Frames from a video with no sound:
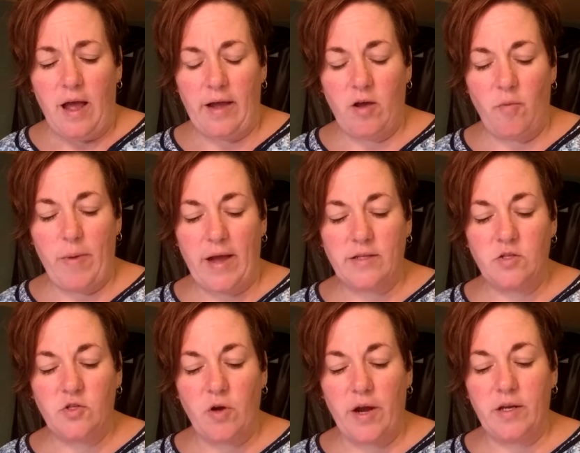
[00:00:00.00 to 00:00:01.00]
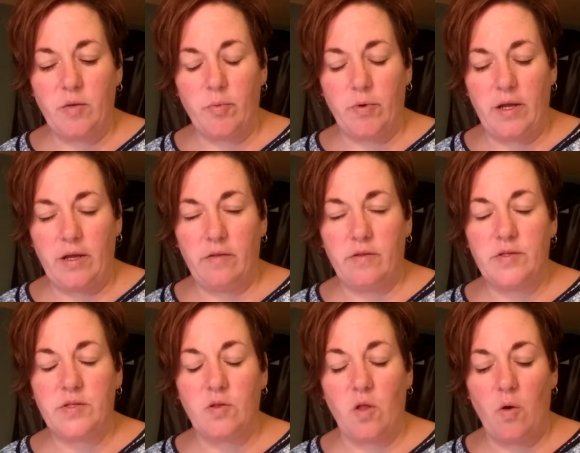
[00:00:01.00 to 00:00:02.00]
I go back to trying to breathe
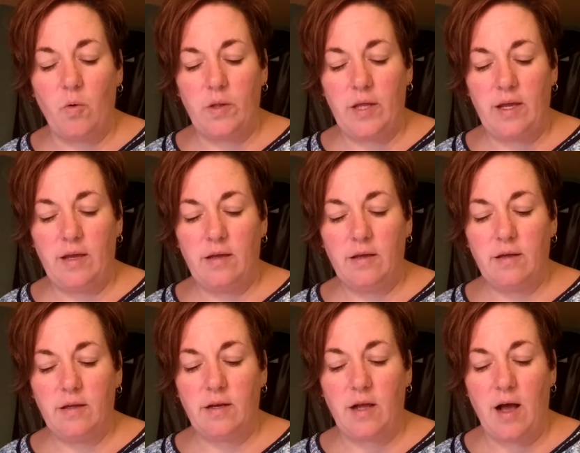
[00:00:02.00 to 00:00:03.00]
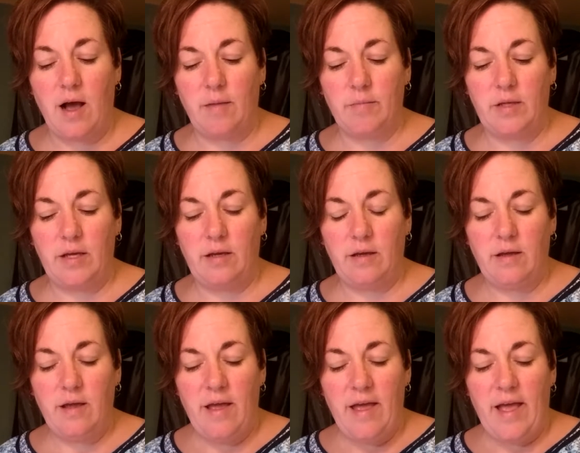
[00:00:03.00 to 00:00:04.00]
slowly and calmly,
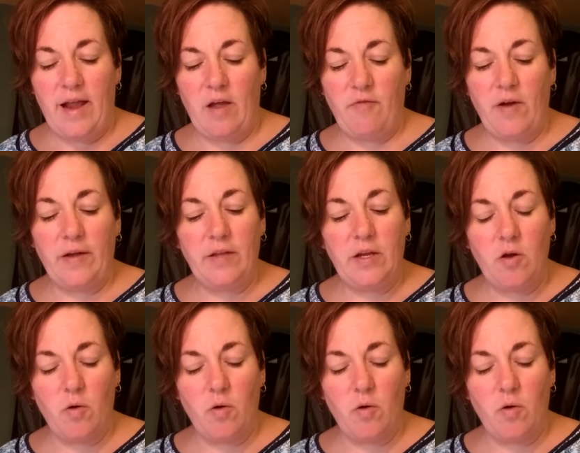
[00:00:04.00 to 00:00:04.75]
and I finally